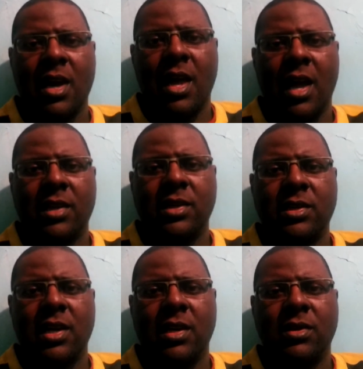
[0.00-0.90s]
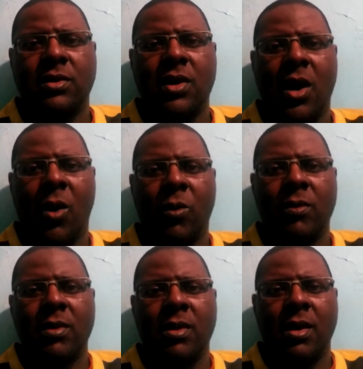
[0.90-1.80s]
And she said, no.
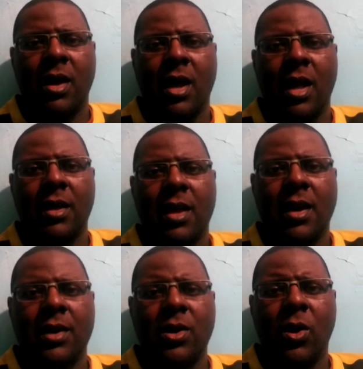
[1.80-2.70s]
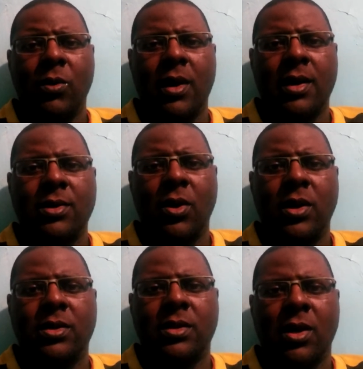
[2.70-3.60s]
And, and I know and I know
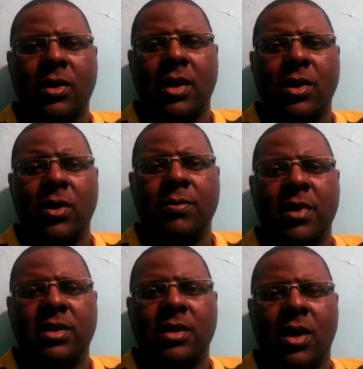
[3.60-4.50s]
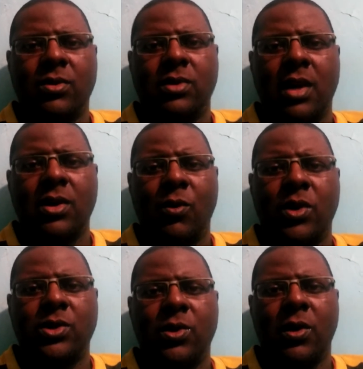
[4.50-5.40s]
it sounds I know it, it sounds I know
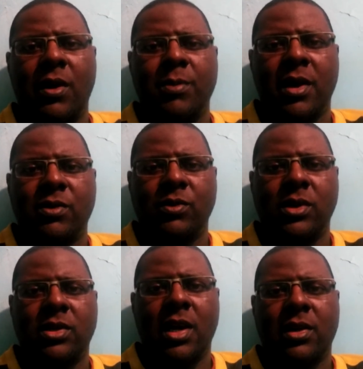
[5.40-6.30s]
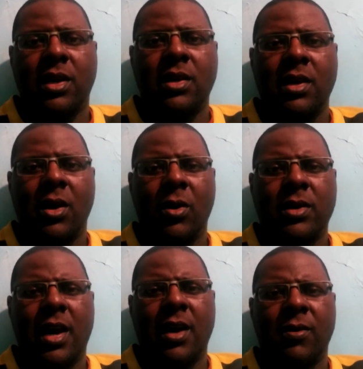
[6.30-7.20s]
what you, everybody is thinking.
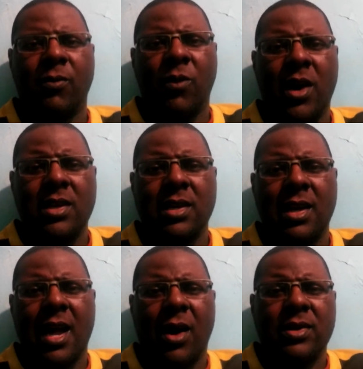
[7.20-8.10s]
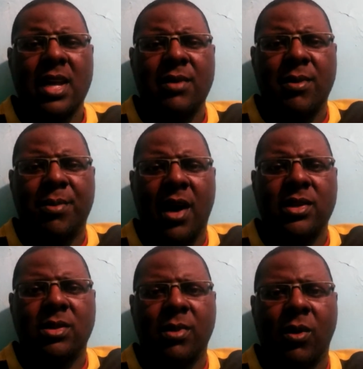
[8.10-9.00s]
Okay, what? How is that even
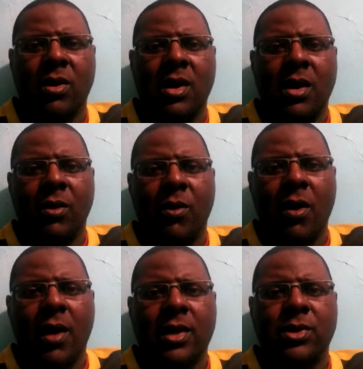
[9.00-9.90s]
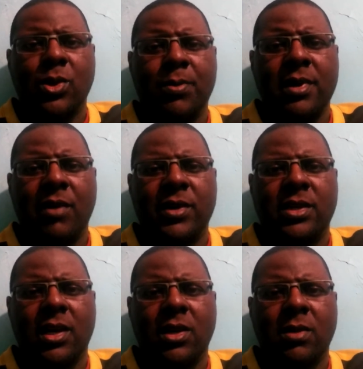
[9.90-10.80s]
possible? Well, as stupid and
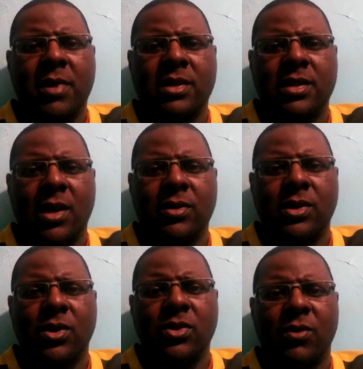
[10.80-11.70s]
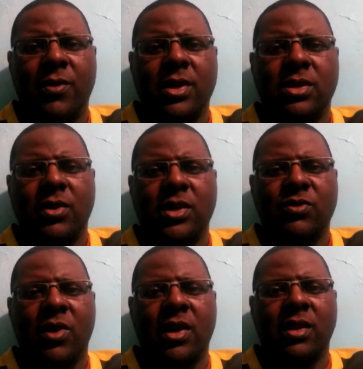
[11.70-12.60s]
ridiculous it may sound, it's also a very serious
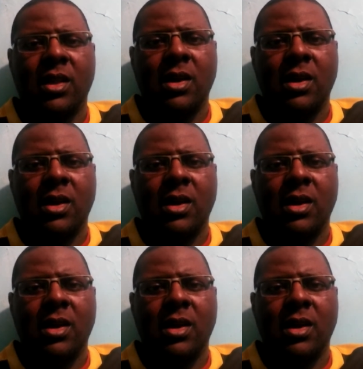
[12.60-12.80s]
one